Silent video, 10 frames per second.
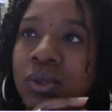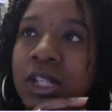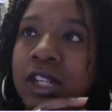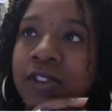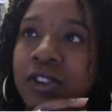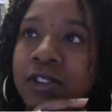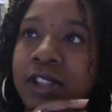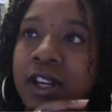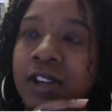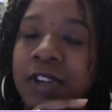give
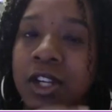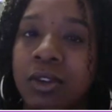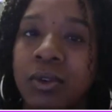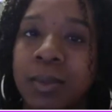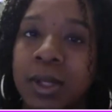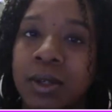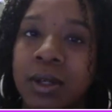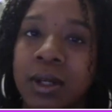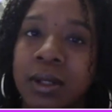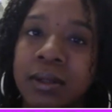yourself incremental
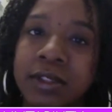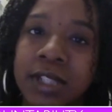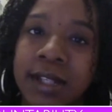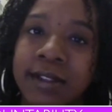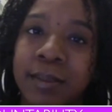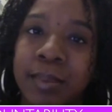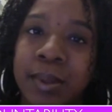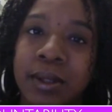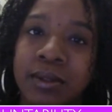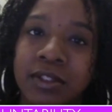goals as
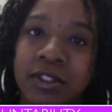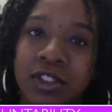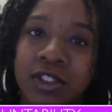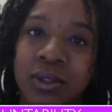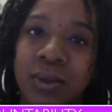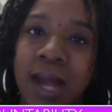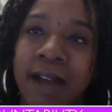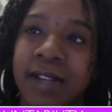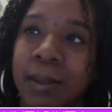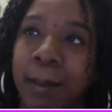opposed to
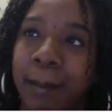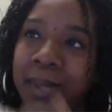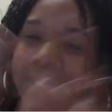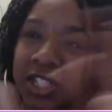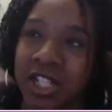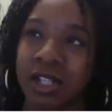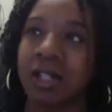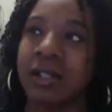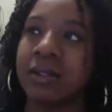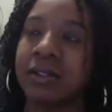having big chunk
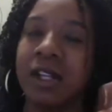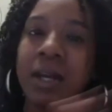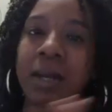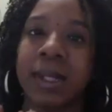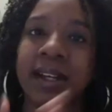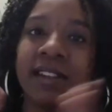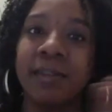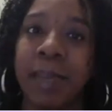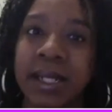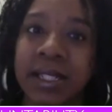goals, because
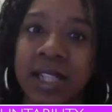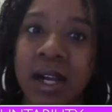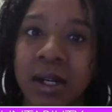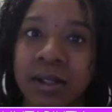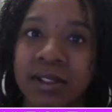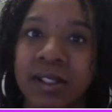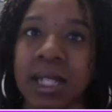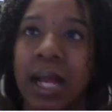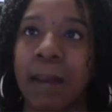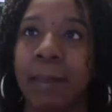big chunk goals
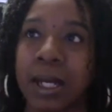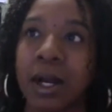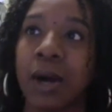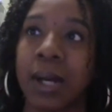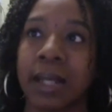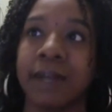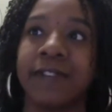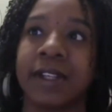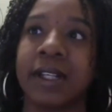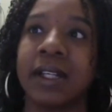look like a big old
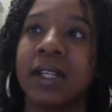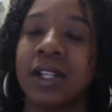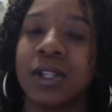elephant. You